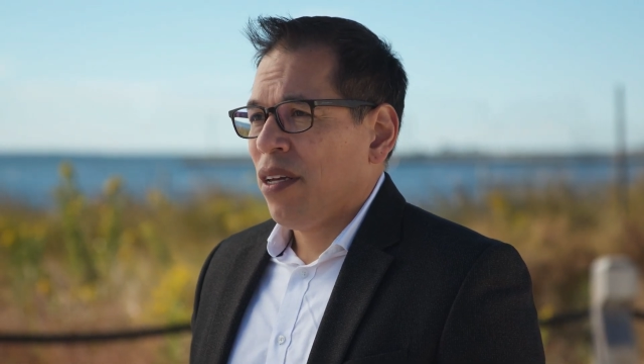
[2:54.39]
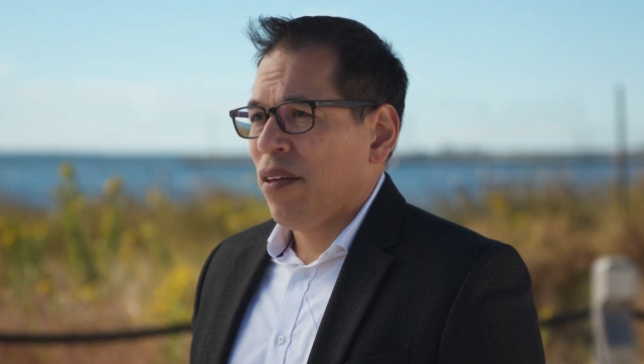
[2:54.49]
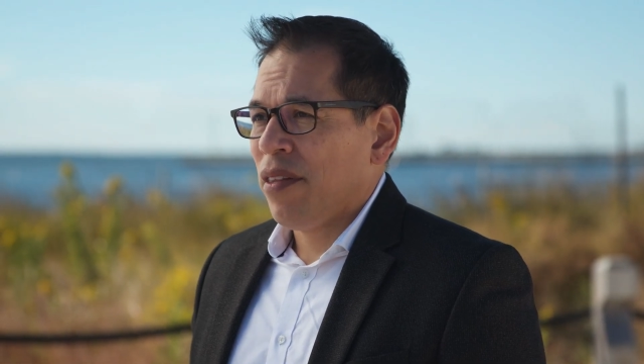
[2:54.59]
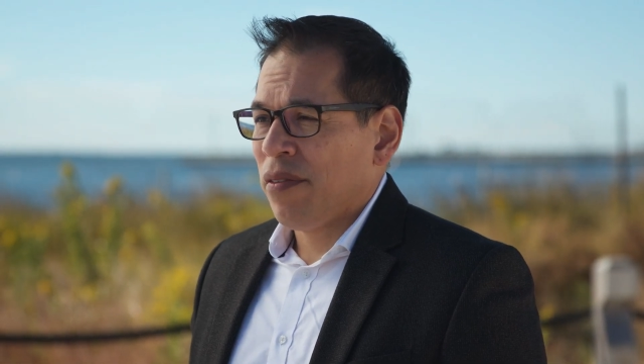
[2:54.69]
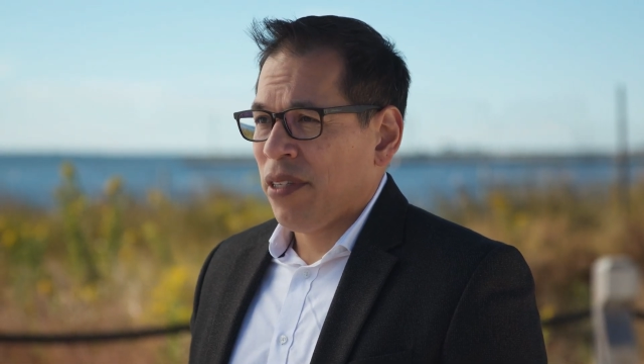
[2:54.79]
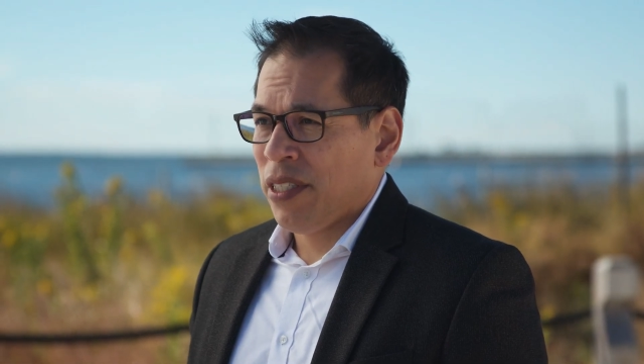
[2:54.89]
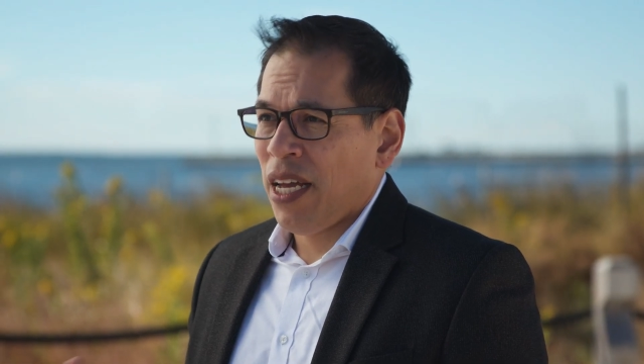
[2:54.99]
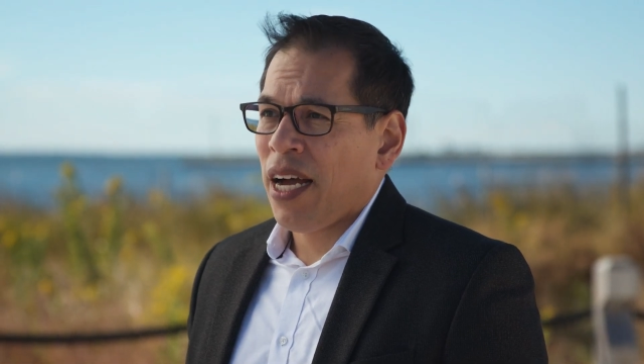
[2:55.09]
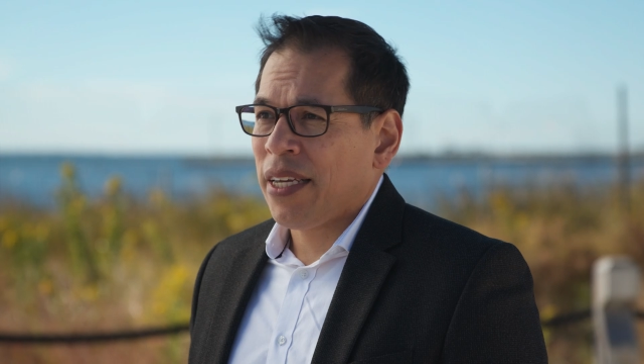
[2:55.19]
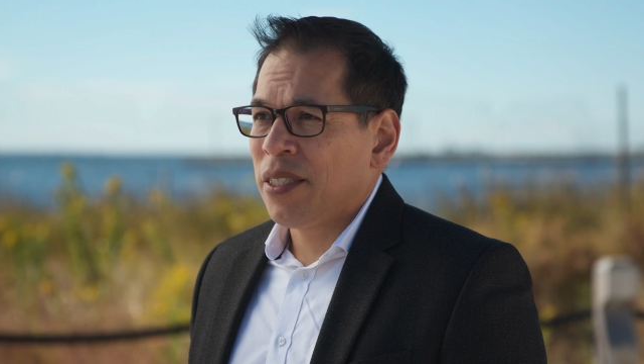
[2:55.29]
and this
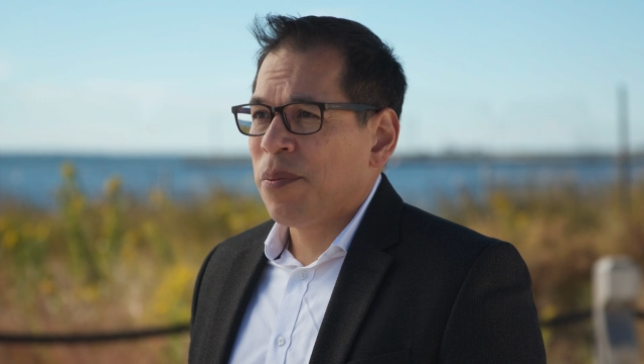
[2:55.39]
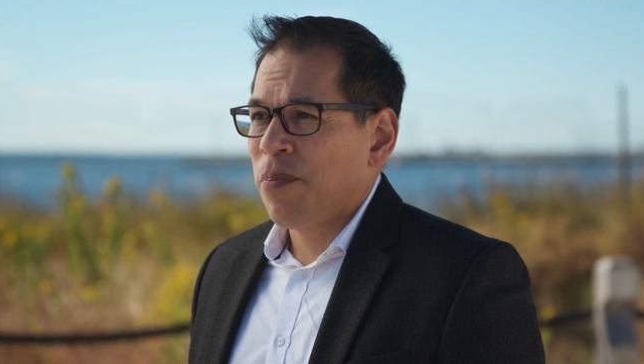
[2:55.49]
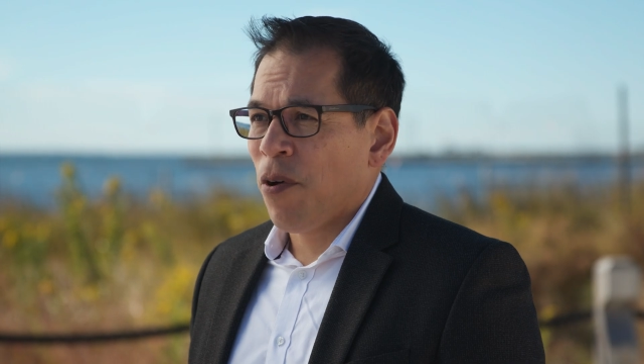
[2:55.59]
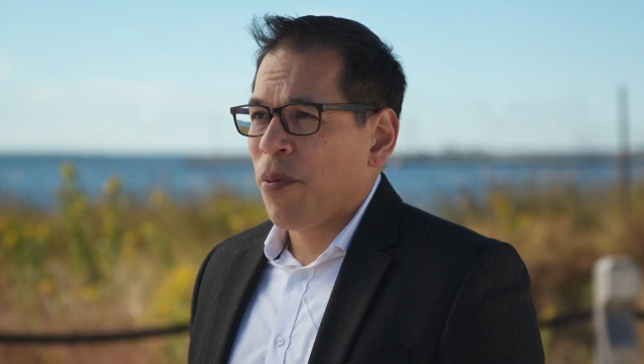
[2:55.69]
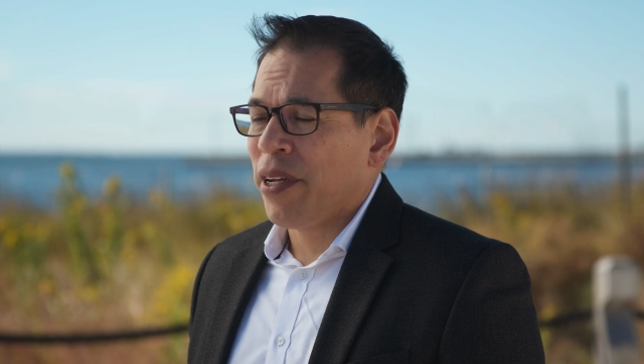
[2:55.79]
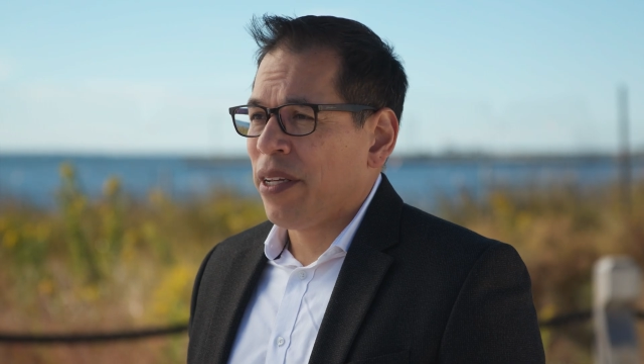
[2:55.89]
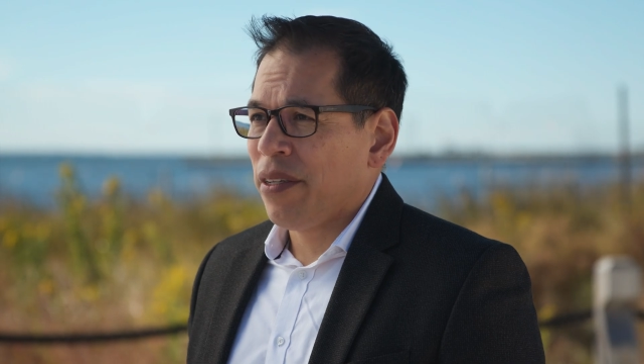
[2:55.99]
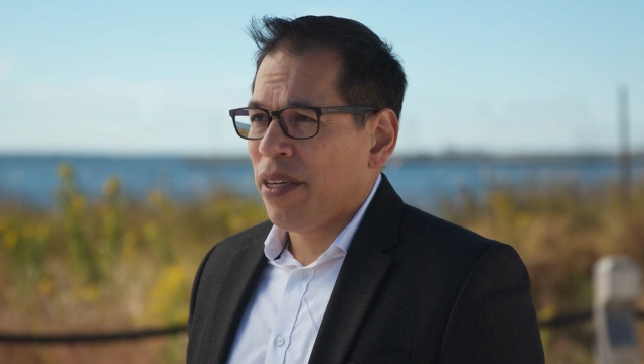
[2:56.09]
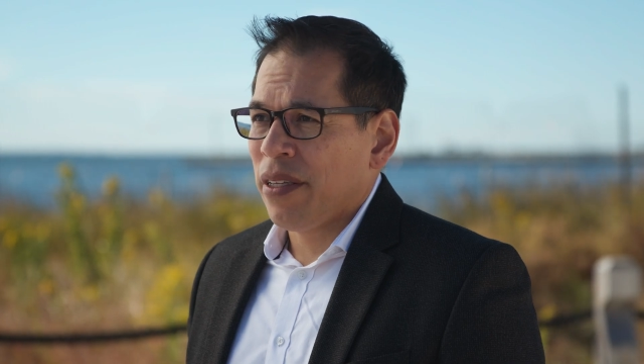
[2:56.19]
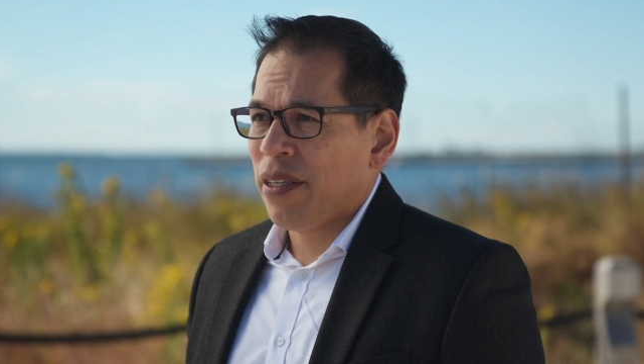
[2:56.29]
size
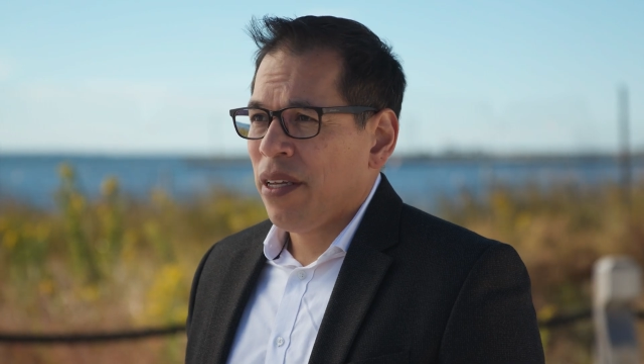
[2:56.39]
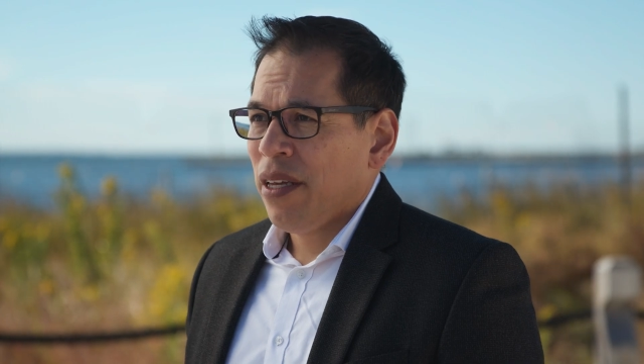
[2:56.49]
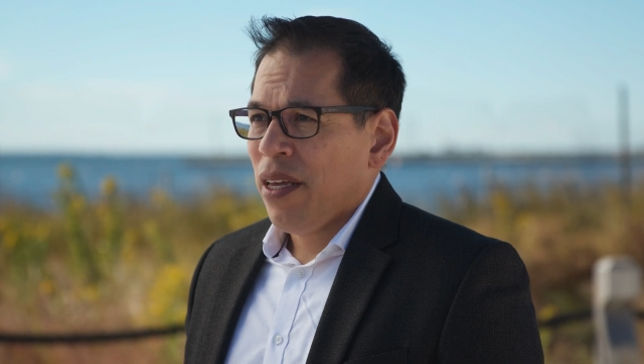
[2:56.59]
permitted in